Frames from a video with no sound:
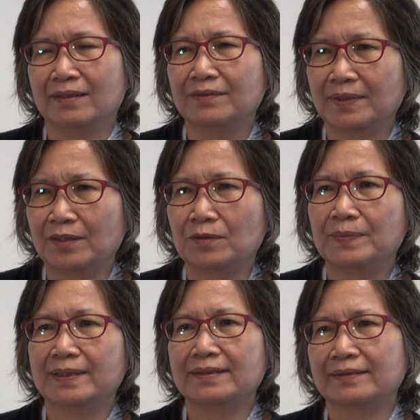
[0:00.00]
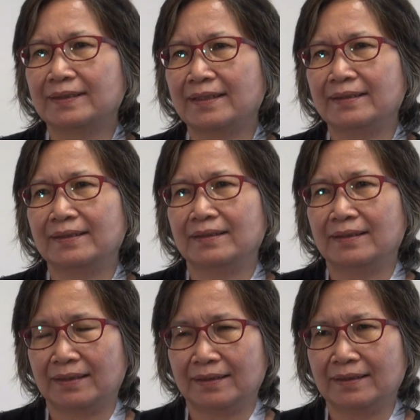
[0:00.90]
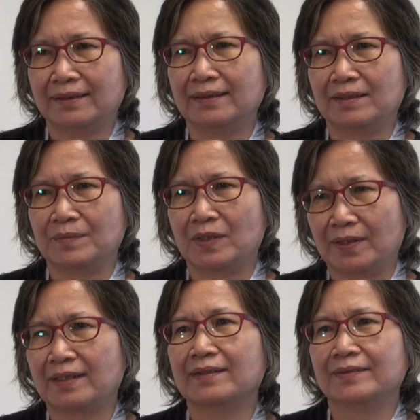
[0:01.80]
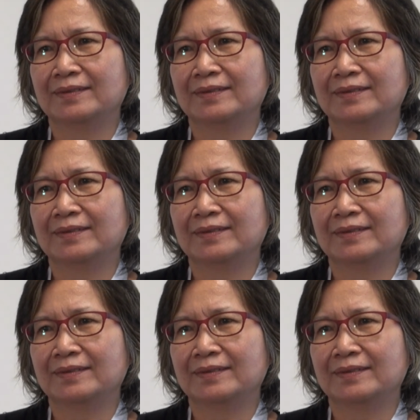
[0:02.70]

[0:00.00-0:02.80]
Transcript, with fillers: of an open society that the internet brought.